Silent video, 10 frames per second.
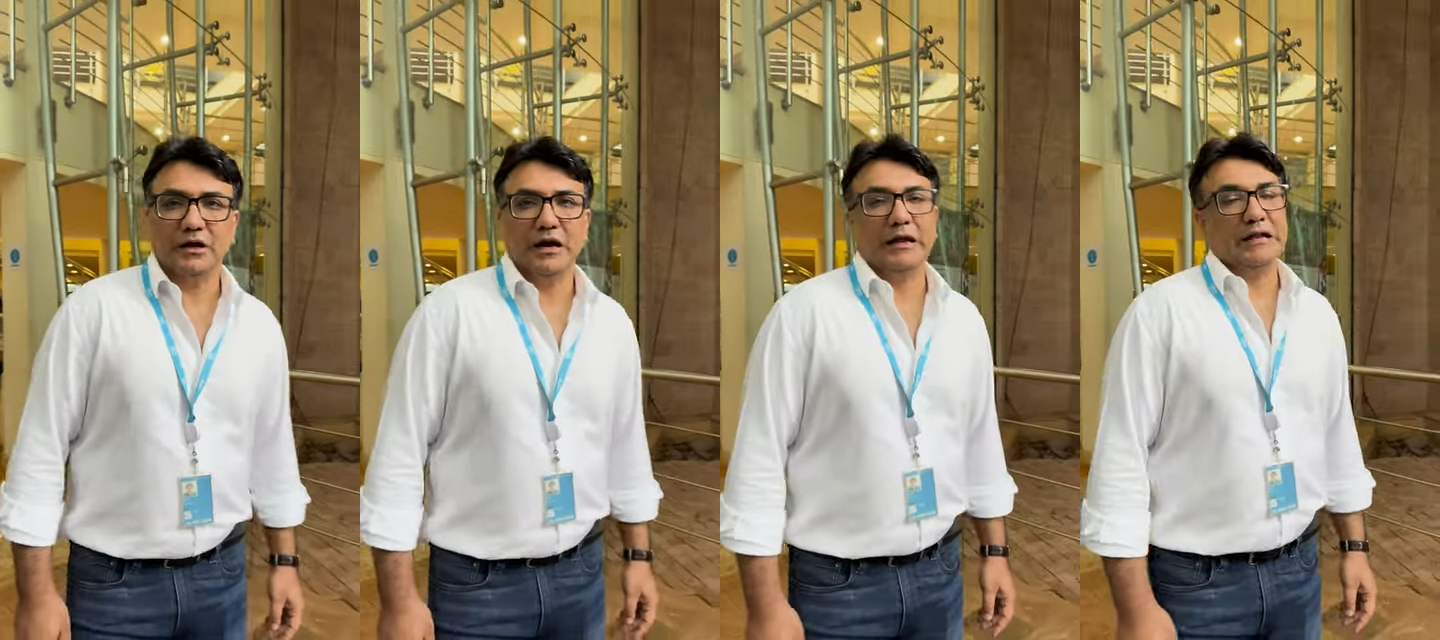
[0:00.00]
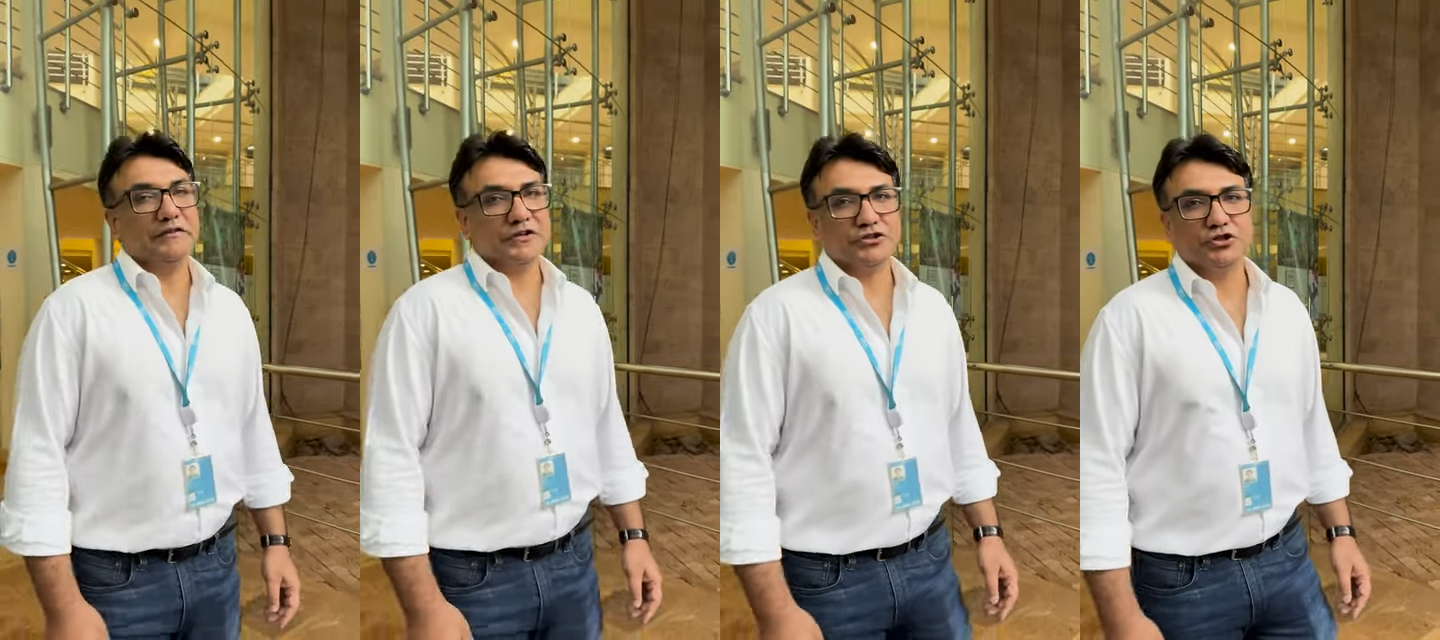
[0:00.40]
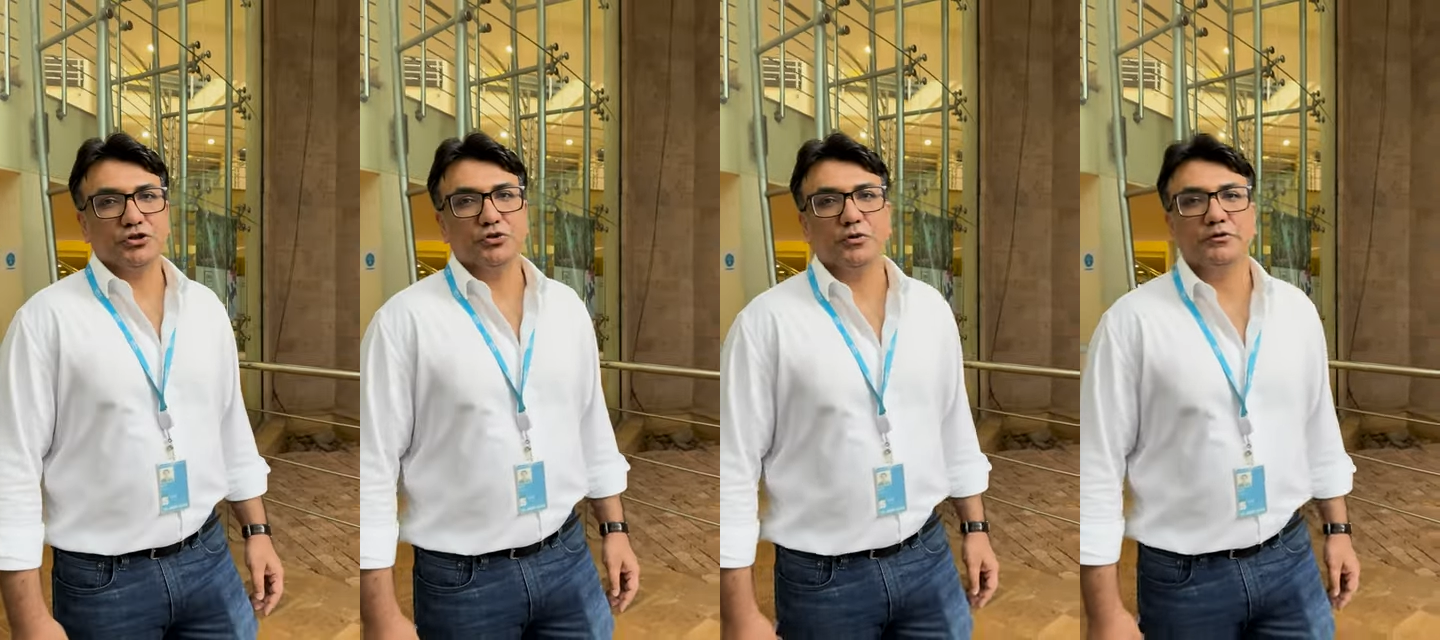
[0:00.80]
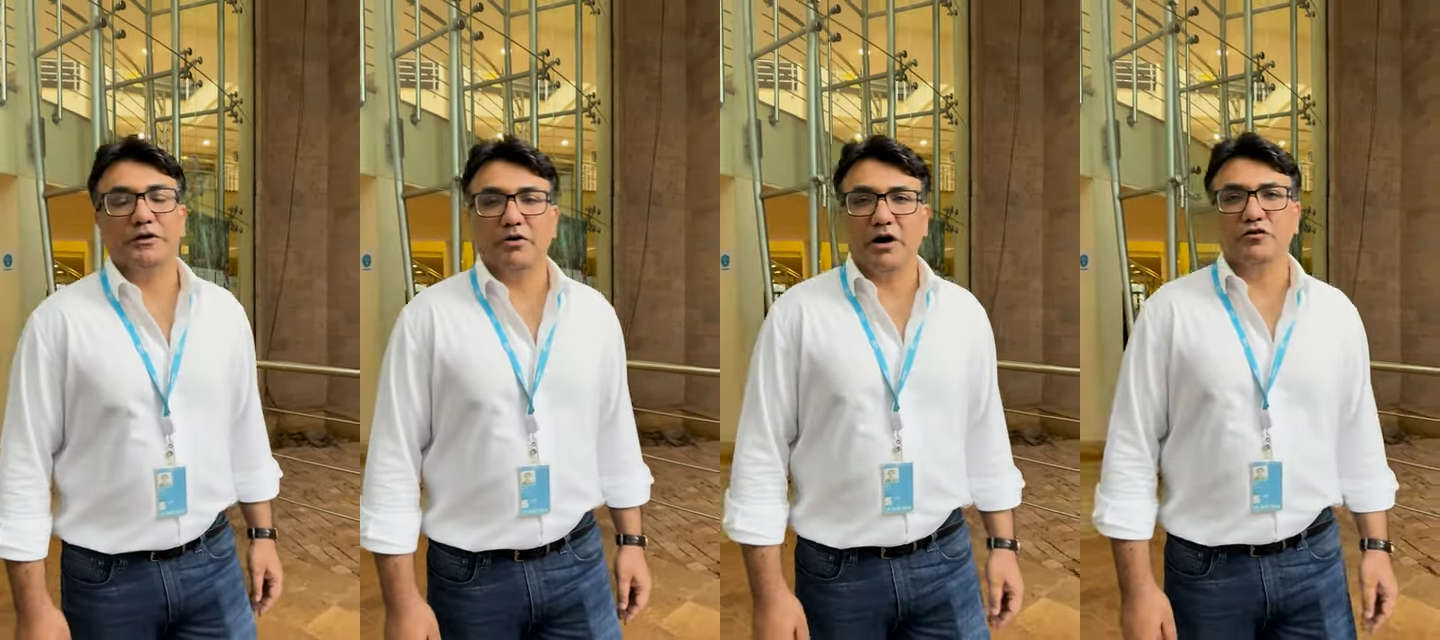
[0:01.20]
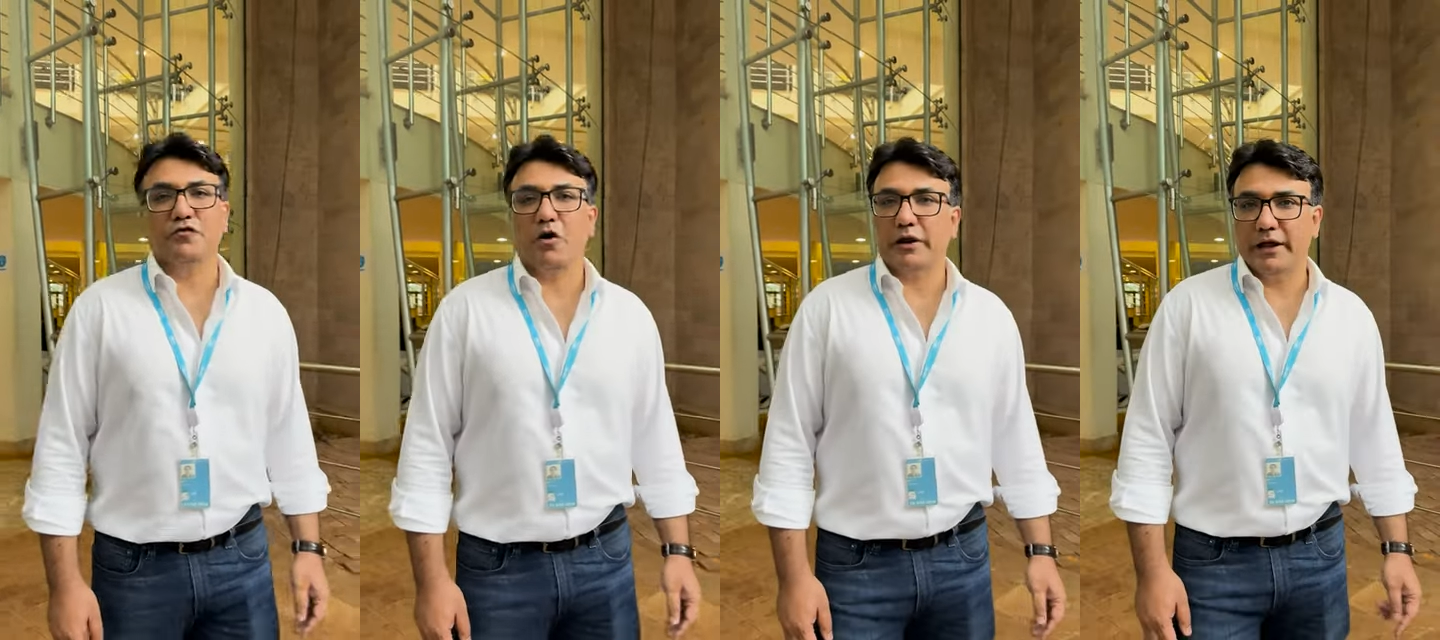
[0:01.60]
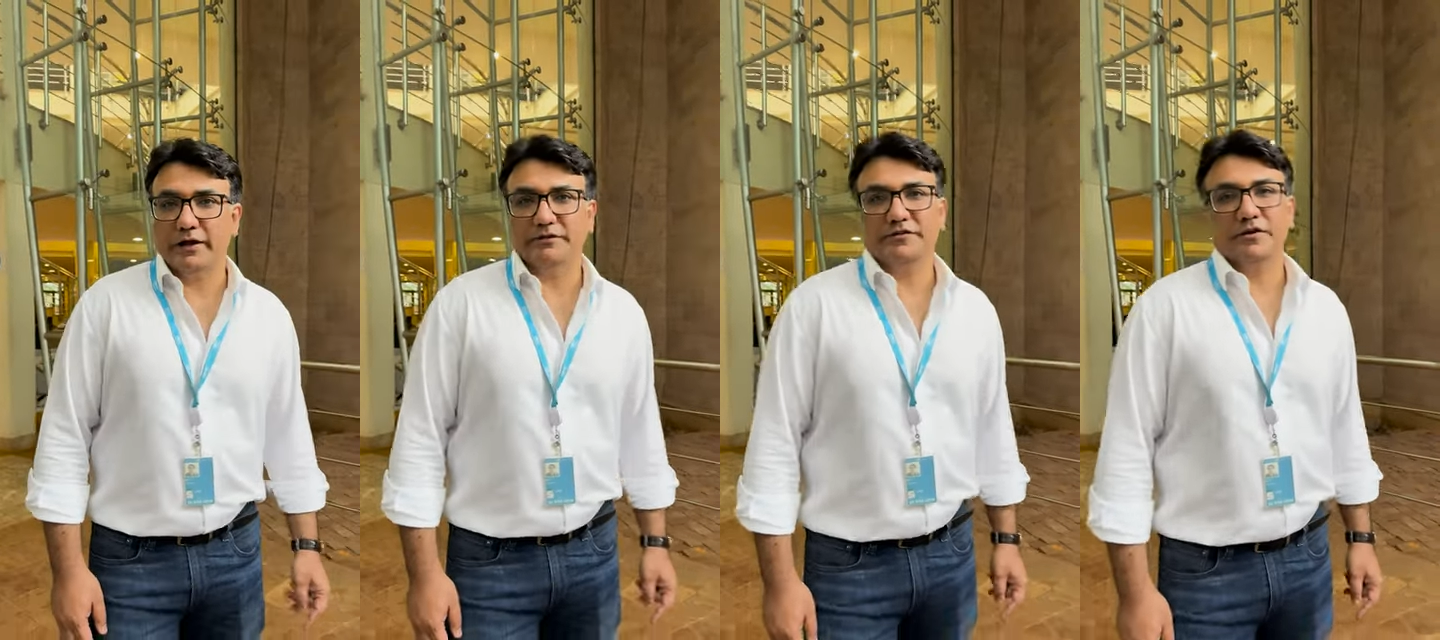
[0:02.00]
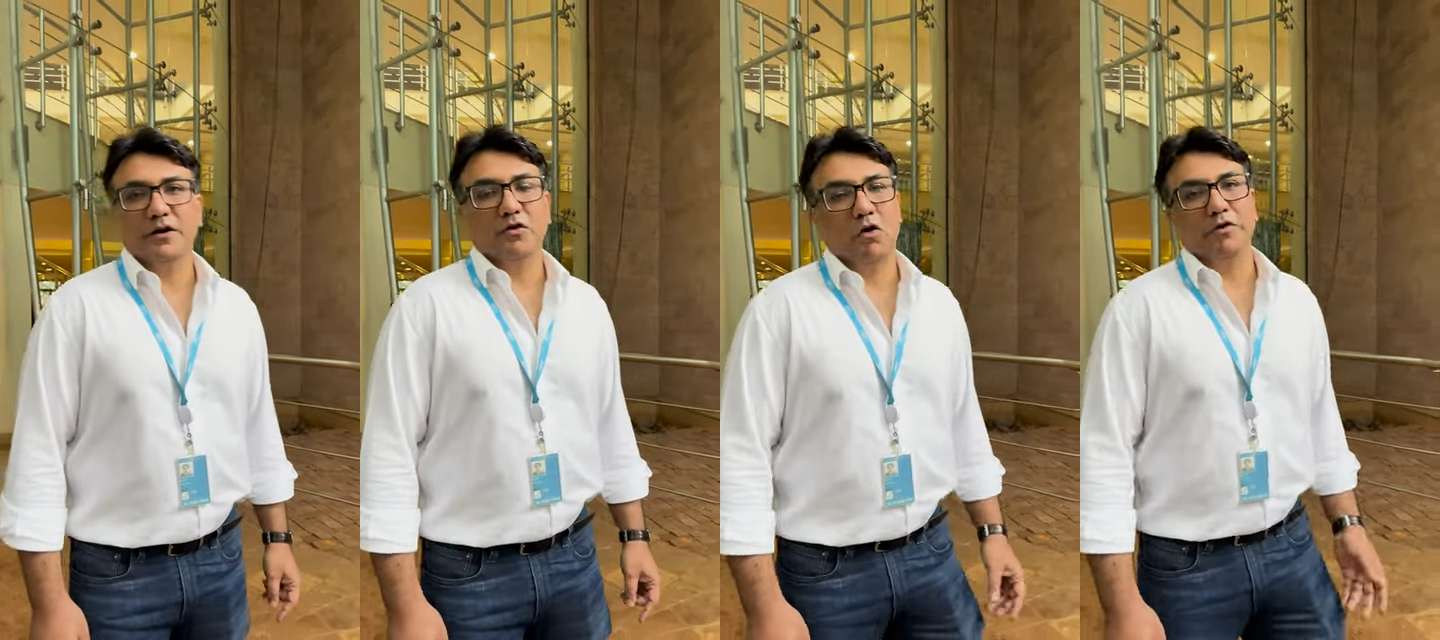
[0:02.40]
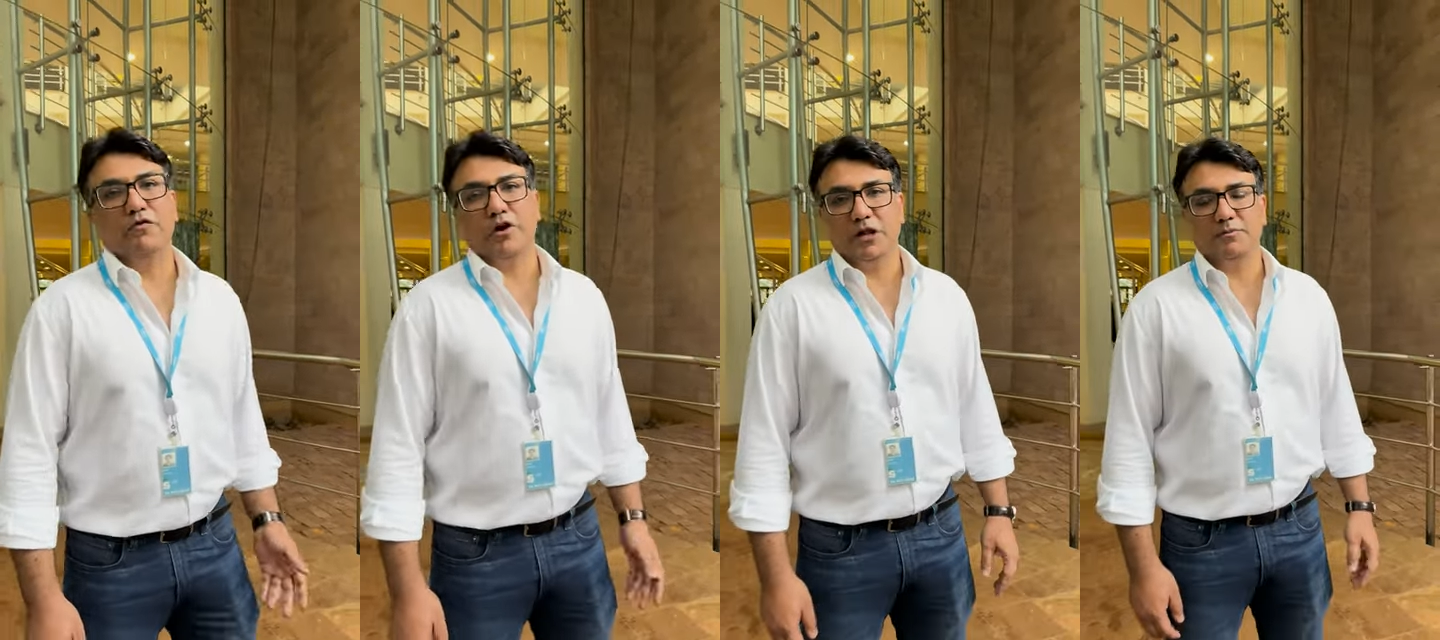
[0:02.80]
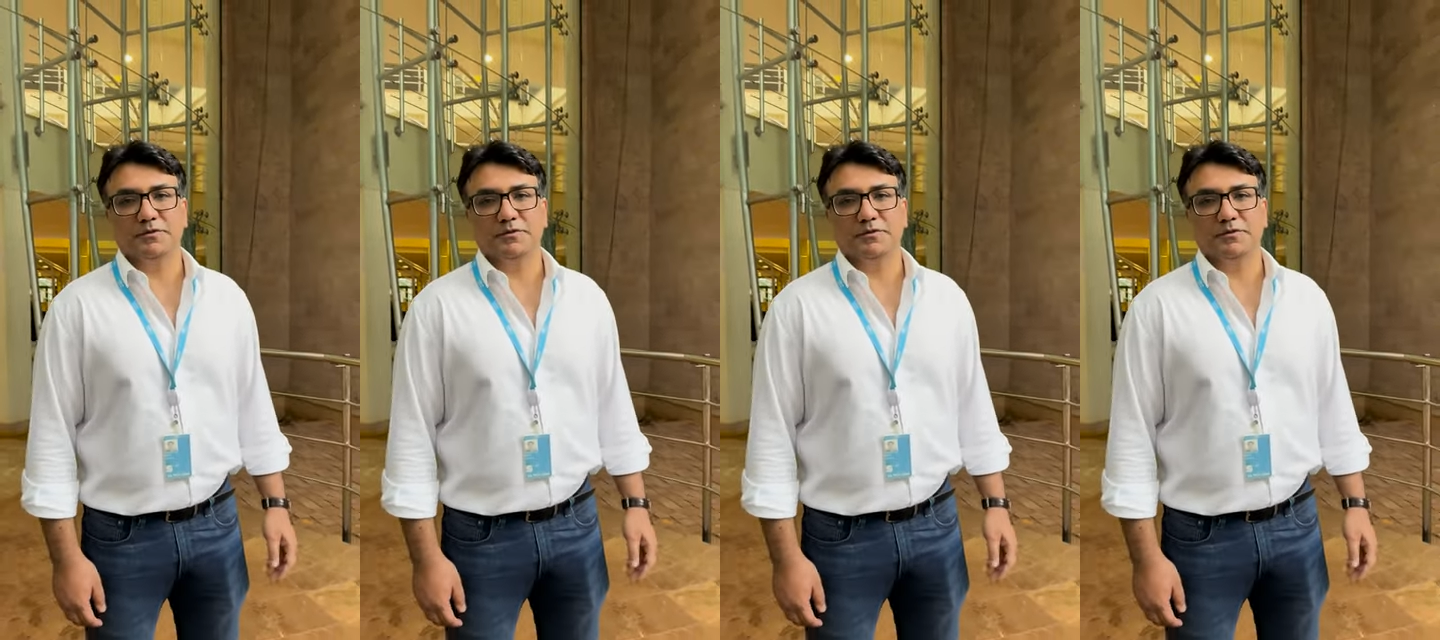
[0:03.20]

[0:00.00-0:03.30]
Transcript: And I listen to the cries of our lands calling for help.